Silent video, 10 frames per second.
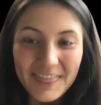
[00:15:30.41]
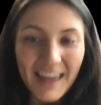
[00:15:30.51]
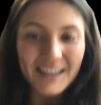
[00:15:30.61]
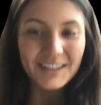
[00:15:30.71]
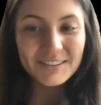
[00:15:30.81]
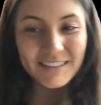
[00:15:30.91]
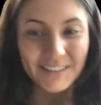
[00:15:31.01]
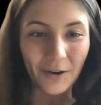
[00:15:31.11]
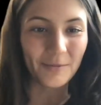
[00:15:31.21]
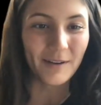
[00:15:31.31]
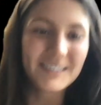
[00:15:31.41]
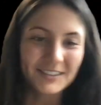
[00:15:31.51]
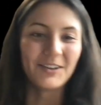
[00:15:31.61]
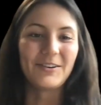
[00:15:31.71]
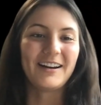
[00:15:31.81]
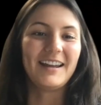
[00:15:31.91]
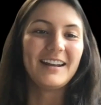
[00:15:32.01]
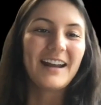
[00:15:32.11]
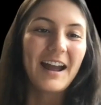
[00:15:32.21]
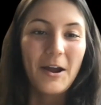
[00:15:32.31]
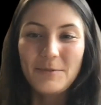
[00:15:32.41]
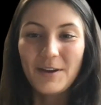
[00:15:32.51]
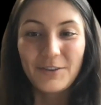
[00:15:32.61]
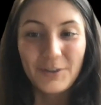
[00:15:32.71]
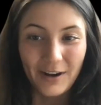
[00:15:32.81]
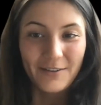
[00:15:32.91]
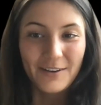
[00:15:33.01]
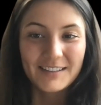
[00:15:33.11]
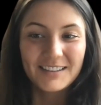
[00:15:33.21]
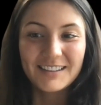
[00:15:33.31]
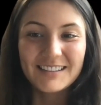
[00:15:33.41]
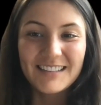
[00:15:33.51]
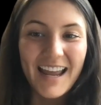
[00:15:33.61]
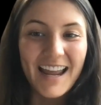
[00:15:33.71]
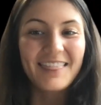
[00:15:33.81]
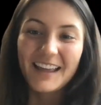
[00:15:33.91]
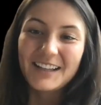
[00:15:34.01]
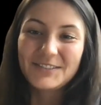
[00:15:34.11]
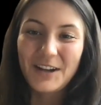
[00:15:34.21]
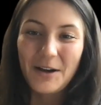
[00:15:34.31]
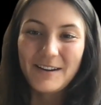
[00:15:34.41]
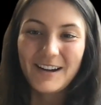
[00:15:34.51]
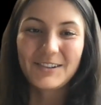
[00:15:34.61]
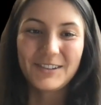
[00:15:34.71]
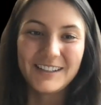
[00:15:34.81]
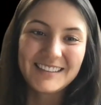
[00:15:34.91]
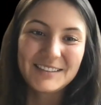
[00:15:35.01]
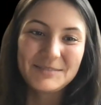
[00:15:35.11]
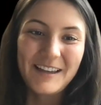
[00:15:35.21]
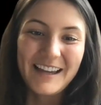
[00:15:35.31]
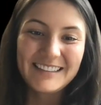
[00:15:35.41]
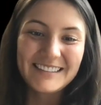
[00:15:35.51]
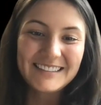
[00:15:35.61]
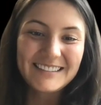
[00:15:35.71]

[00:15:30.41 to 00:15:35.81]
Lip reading: Thank you so much, Lauryn. I hope you have a great rest of your day, and thanks for coming on Careers Explained.